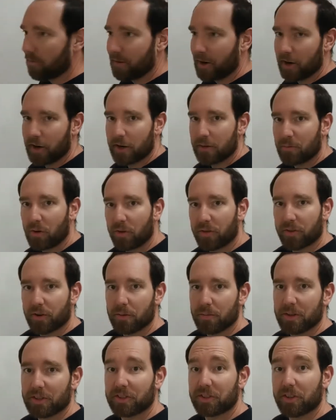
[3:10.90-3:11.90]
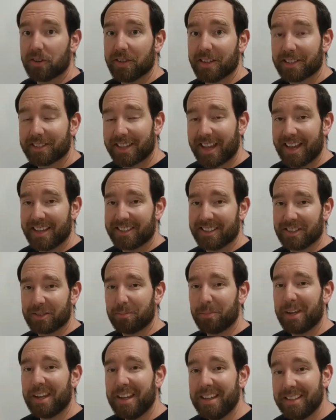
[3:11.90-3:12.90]
variable thermistor. In this case, it's
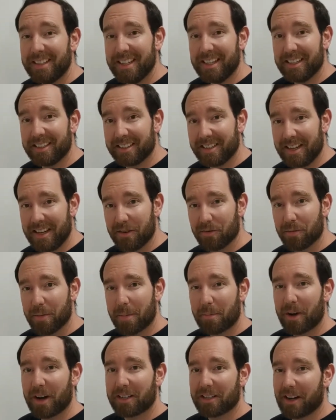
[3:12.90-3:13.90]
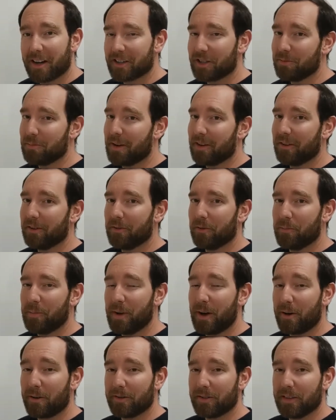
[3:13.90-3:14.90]
PTC. Remember I talked to you
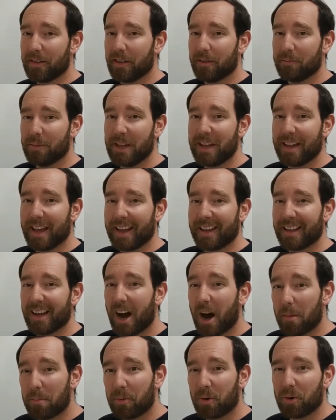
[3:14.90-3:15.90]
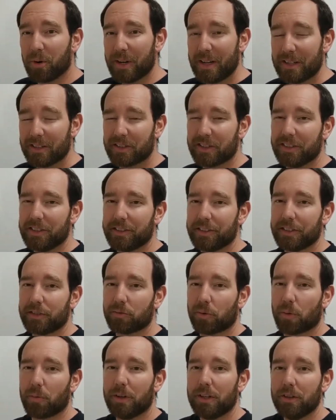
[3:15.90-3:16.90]
about being a couple instances
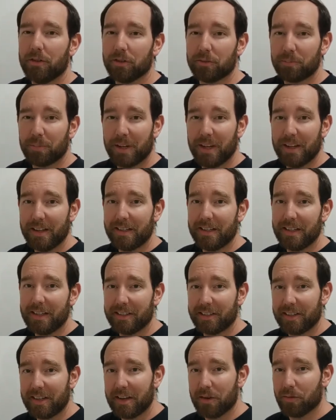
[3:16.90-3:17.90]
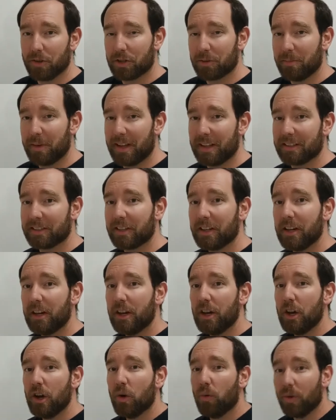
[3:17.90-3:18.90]
where we use PTC, which means
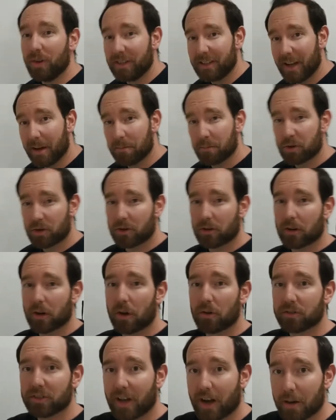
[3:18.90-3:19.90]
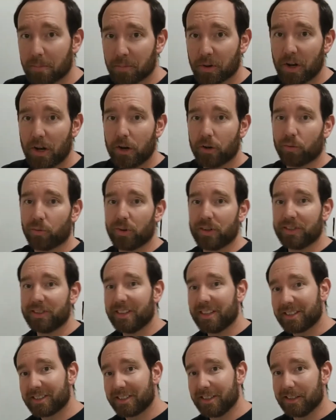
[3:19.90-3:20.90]
when temperature goes up,
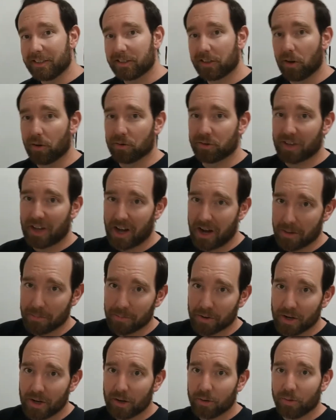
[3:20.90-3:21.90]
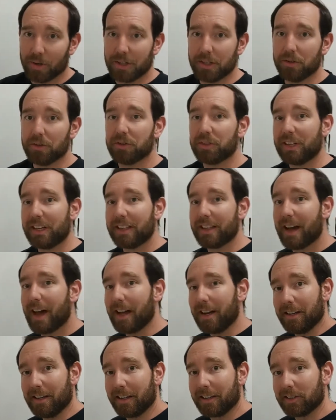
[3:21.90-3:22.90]
resistance goes up. We do see
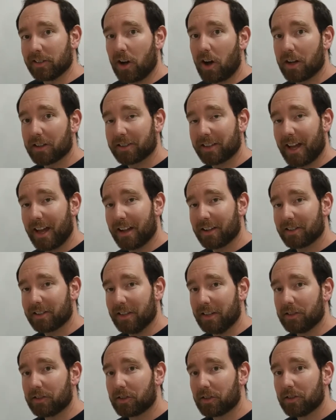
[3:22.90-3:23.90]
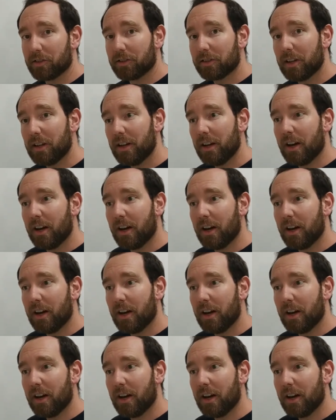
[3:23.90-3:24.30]
that in exhaust gas sensors.